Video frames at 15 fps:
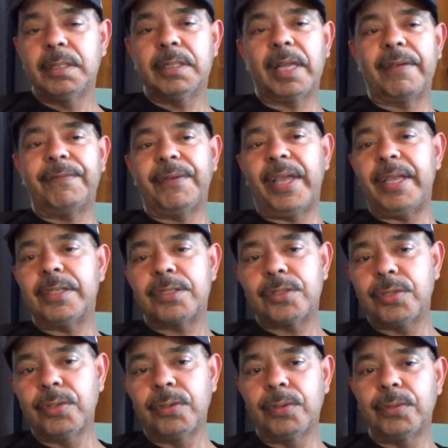like Phase
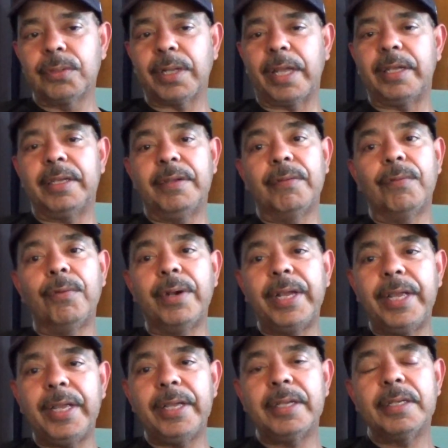2, like
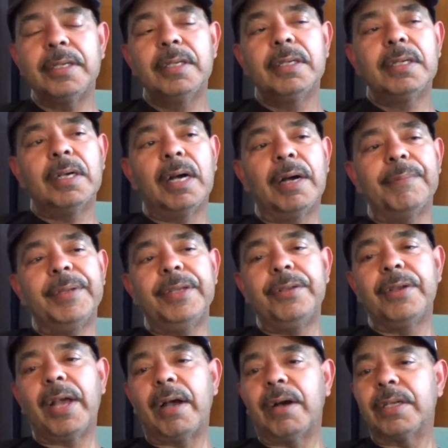Re. I mean, you
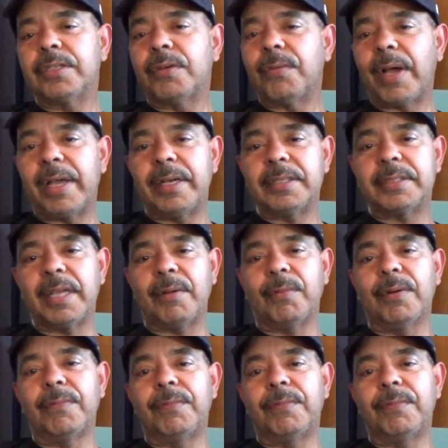got other writers that